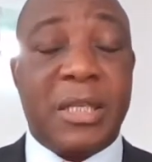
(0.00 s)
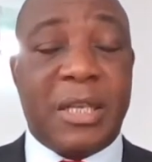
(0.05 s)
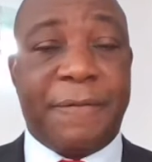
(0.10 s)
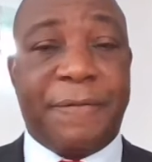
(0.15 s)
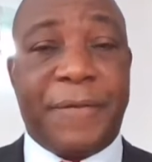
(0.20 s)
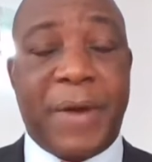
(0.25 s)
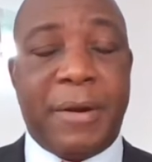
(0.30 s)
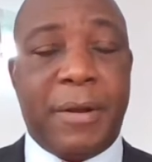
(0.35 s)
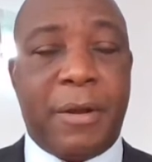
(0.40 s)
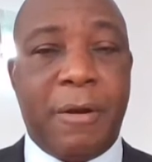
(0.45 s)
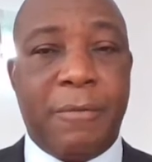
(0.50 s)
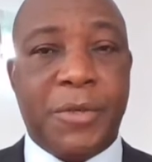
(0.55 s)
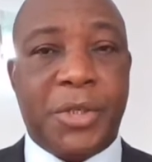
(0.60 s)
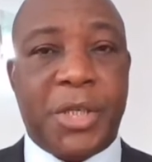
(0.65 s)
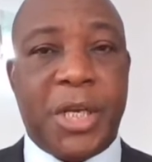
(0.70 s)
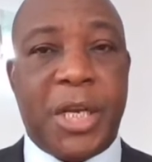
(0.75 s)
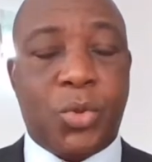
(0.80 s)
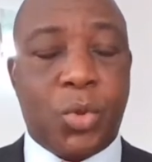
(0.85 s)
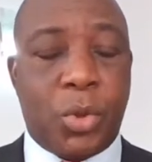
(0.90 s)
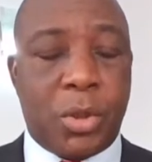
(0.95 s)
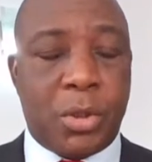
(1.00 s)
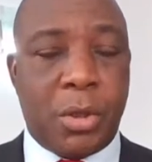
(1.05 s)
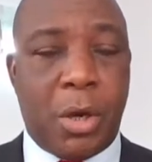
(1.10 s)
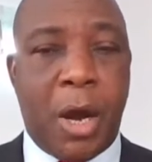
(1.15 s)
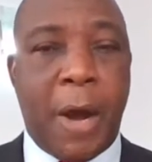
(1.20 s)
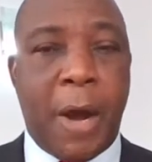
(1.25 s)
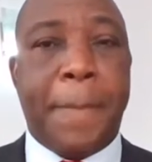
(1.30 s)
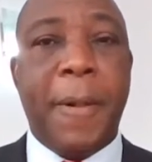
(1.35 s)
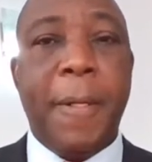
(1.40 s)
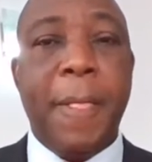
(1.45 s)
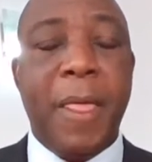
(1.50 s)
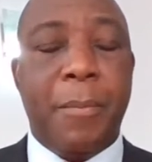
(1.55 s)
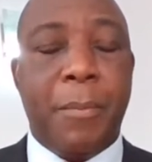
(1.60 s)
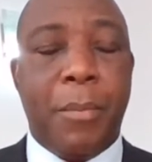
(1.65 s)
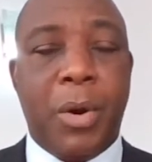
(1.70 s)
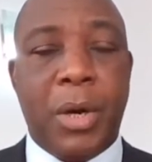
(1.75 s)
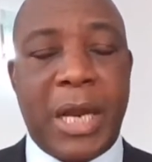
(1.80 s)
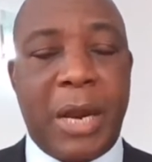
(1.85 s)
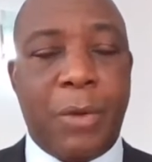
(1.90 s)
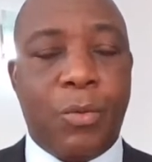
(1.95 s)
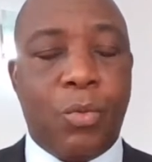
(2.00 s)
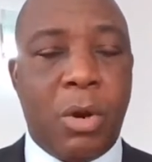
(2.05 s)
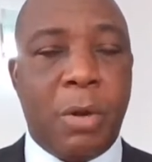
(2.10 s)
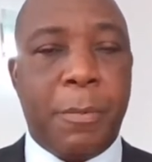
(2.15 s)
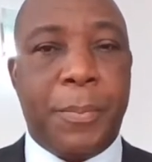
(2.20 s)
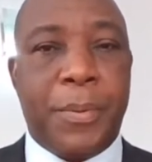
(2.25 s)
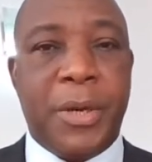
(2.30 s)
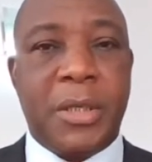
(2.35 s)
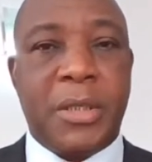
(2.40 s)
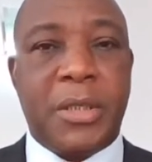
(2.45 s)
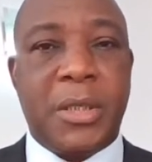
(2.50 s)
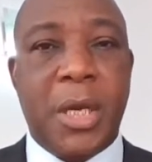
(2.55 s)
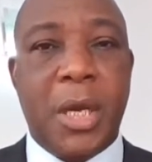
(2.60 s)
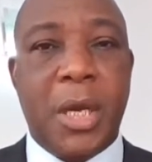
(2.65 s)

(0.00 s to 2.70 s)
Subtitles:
Safaricom shares was up more than 1.1%